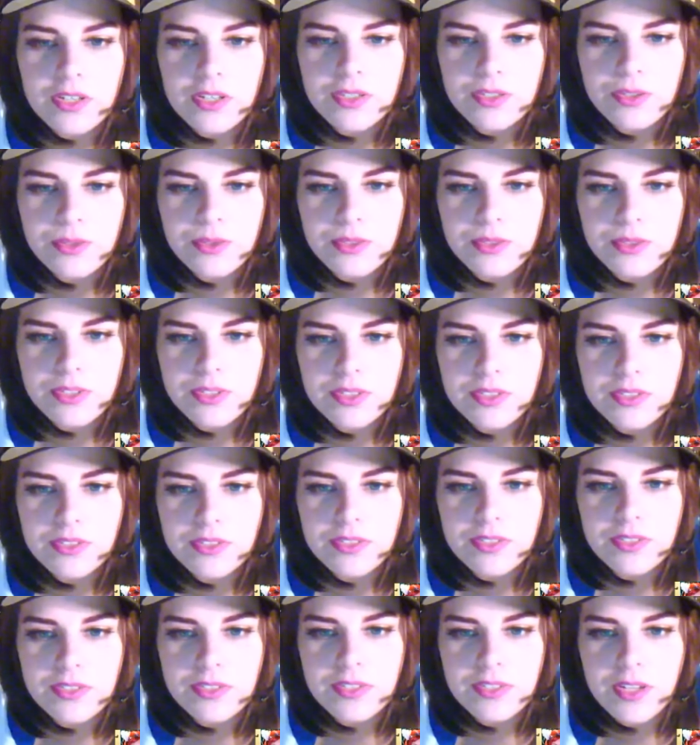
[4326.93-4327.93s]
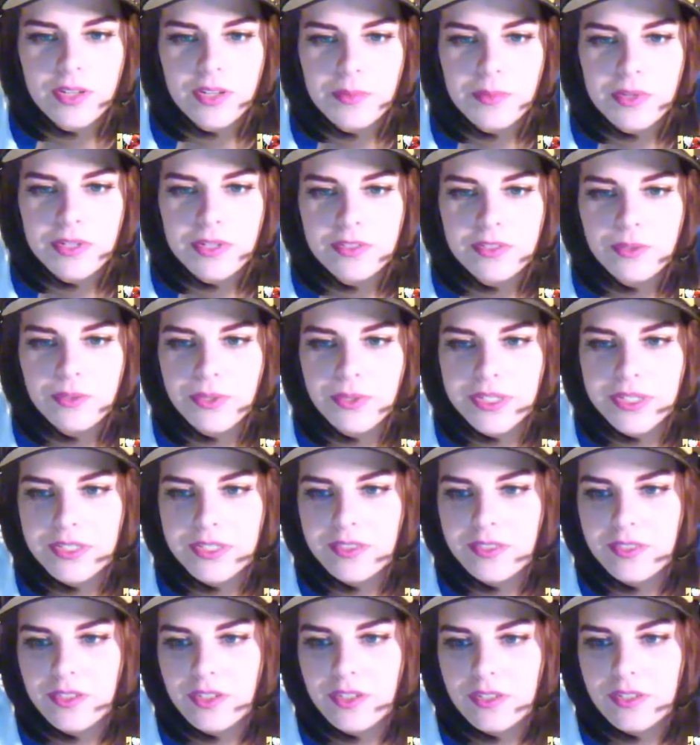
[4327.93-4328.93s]
start doing the same as
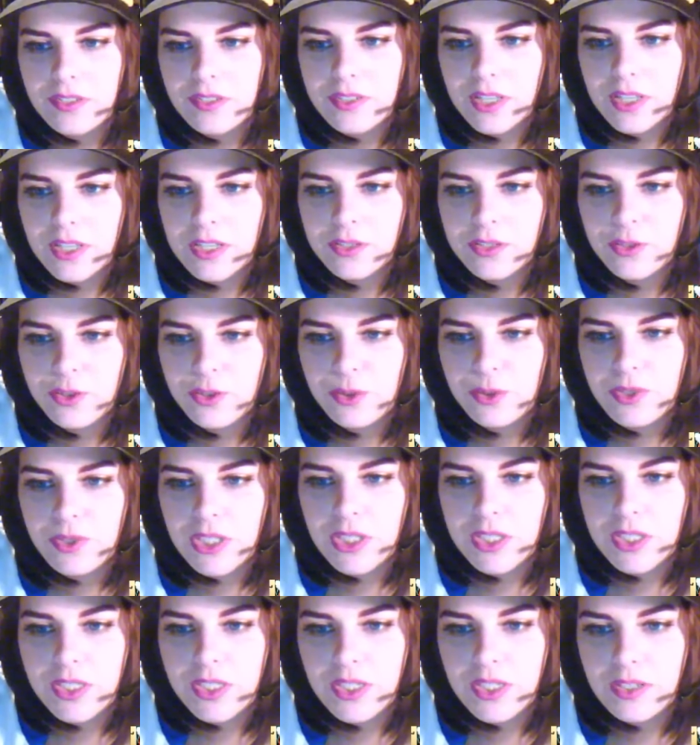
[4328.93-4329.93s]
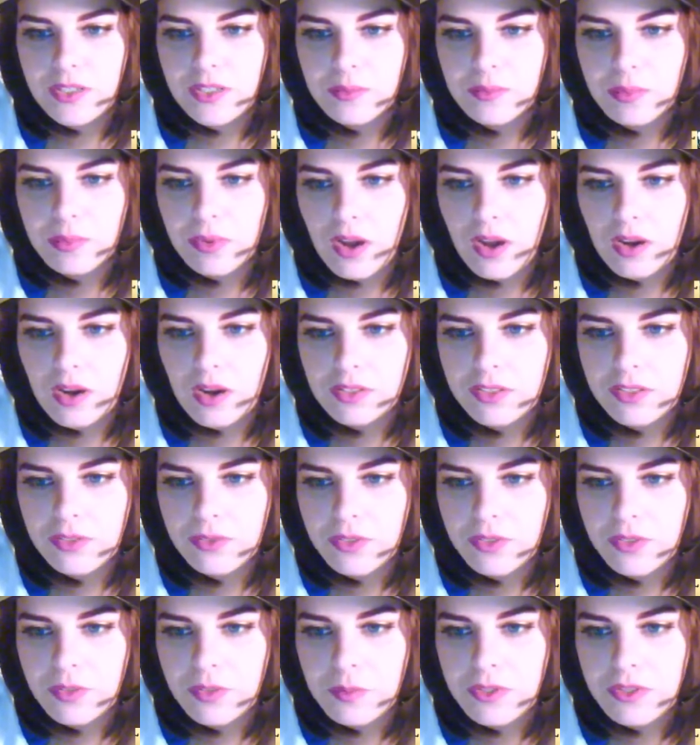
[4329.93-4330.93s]
Crix does and like do detailed
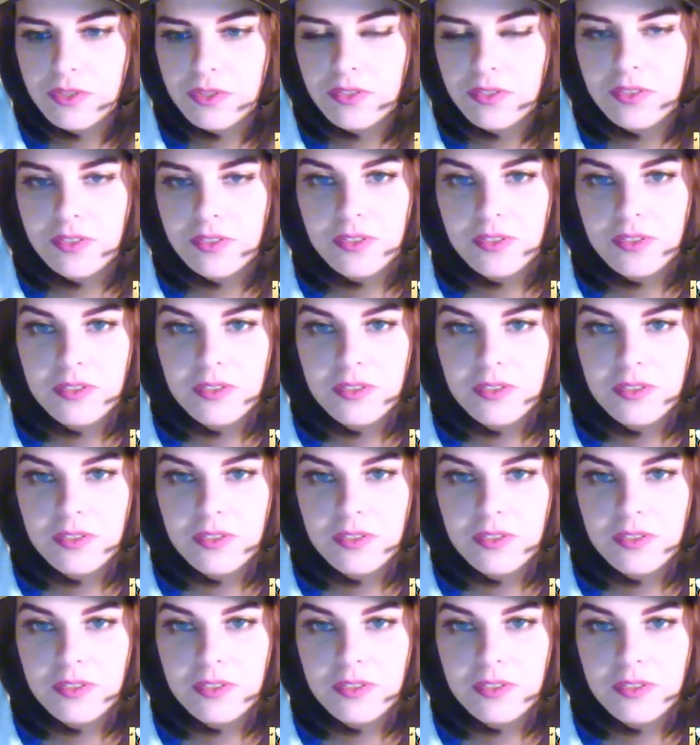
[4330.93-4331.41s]
blog descriptions.